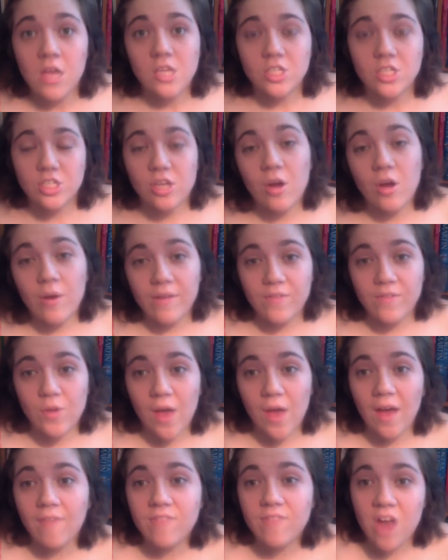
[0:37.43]
So if you
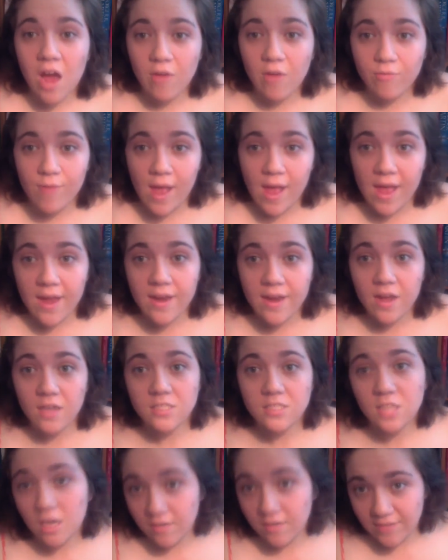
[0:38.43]
have not read A
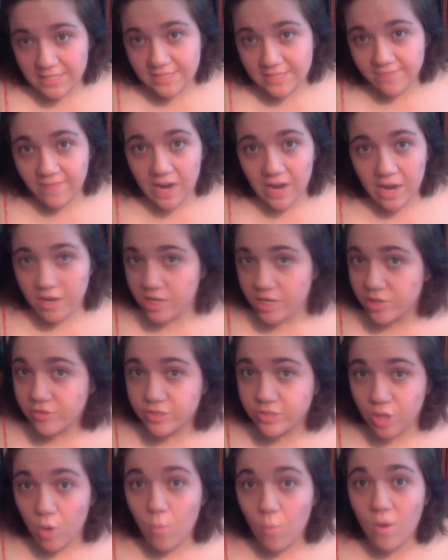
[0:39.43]
Song of Ice and Fire and you
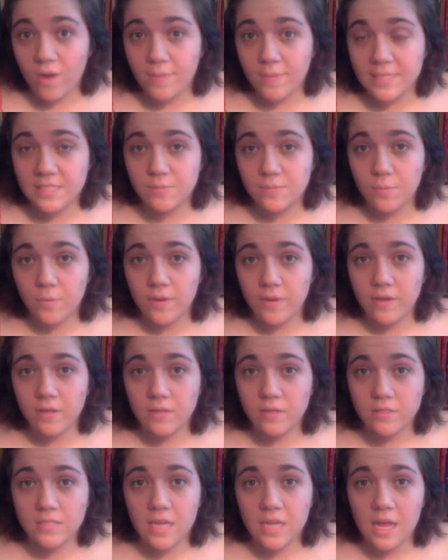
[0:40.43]
don't want to be
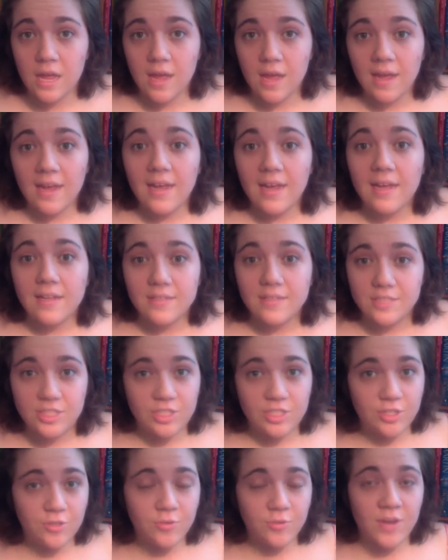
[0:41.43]
spoiled,
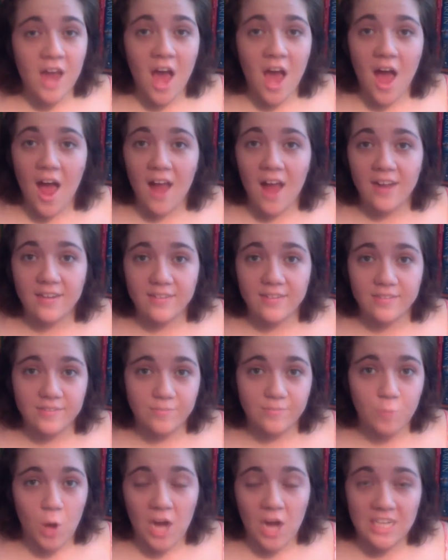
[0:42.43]
do not
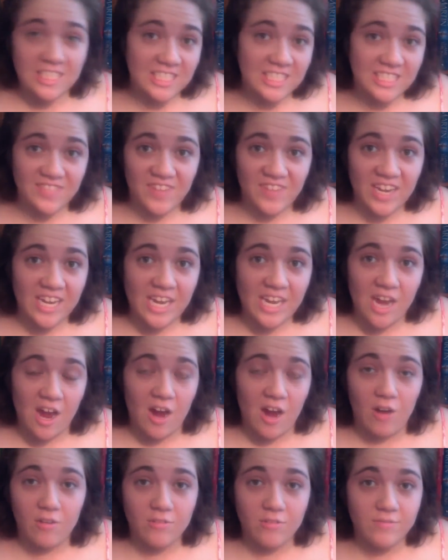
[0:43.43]
watch this video.